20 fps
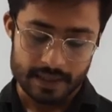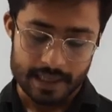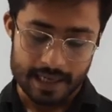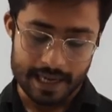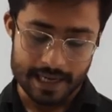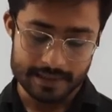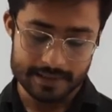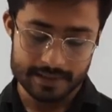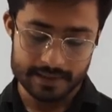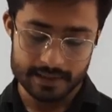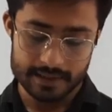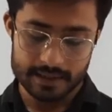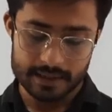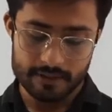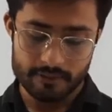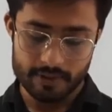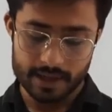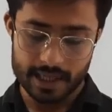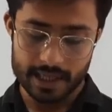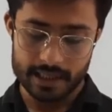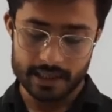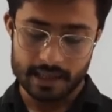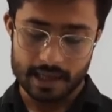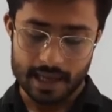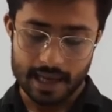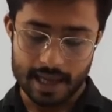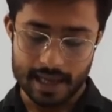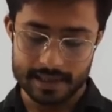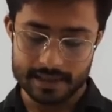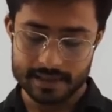Acid
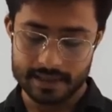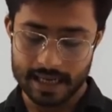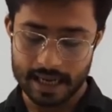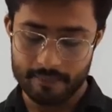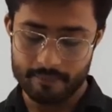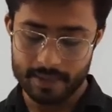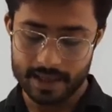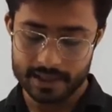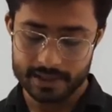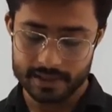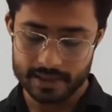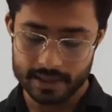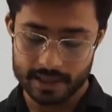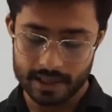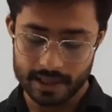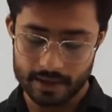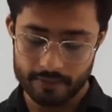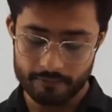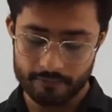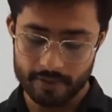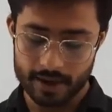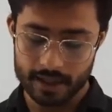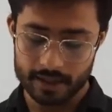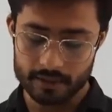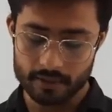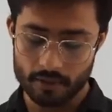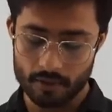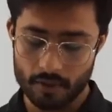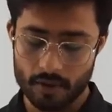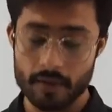rain has damage
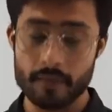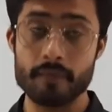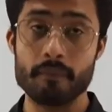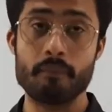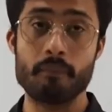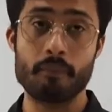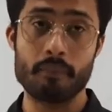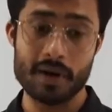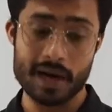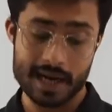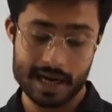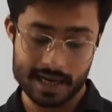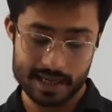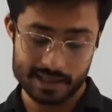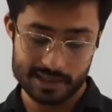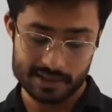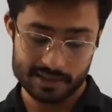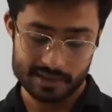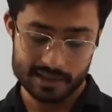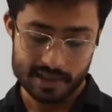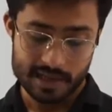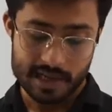effect on plants,